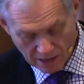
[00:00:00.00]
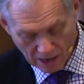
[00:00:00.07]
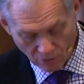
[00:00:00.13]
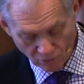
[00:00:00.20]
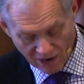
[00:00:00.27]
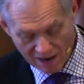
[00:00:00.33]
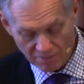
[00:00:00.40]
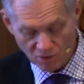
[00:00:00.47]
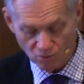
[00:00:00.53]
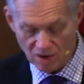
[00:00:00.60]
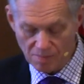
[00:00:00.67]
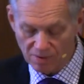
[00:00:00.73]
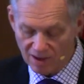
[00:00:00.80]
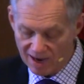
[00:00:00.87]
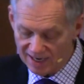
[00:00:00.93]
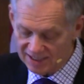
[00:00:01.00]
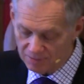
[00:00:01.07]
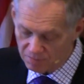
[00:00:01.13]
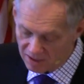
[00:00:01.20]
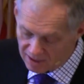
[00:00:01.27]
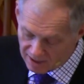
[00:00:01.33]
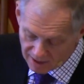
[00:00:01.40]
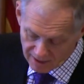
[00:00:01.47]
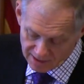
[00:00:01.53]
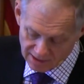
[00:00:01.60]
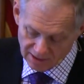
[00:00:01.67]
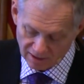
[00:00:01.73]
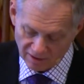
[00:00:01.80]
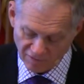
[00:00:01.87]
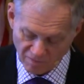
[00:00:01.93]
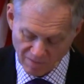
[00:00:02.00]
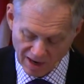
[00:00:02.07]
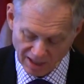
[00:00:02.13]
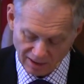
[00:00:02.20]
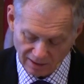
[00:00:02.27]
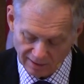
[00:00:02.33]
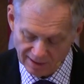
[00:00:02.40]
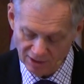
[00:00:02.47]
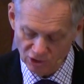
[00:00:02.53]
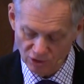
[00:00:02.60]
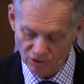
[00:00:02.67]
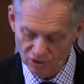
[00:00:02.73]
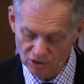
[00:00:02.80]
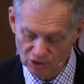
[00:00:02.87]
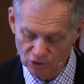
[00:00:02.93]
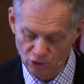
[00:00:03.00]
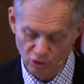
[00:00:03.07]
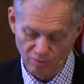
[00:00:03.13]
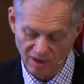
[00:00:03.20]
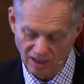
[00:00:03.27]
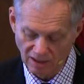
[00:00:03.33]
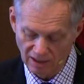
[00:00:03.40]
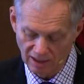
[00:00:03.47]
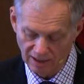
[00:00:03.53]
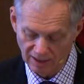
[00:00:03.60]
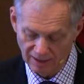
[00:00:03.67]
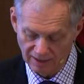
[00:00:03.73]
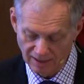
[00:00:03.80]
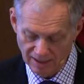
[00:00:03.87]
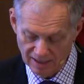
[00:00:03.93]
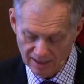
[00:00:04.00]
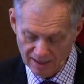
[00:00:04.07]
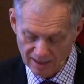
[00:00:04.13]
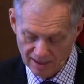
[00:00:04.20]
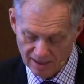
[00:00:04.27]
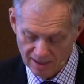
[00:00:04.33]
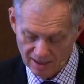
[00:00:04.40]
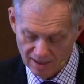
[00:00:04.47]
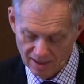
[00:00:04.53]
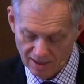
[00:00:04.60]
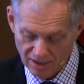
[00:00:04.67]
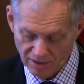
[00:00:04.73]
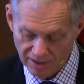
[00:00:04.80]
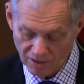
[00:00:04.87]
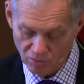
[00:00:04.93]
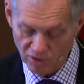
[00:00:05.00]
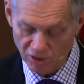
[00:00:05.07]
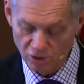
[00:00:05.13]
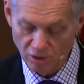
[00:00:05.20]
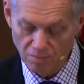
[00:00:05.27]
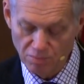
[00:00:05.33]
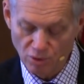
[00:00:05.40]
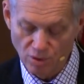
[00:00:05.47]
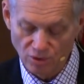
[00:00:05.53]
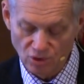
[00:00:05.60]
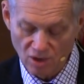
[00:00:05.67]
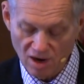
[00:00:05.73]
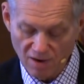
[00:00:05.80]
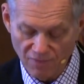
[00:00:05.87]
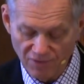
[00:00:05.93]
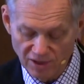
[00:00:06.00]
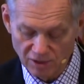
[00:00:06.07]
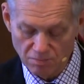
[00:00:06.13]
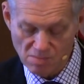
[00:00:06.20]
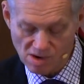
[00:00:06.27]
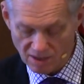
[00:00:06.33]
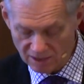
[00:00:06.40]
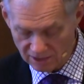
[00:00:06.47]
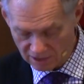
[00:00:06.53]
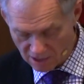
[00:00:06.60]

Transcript: Robin replies, because of my allegiance to my king. Then Richard pulls off his monk's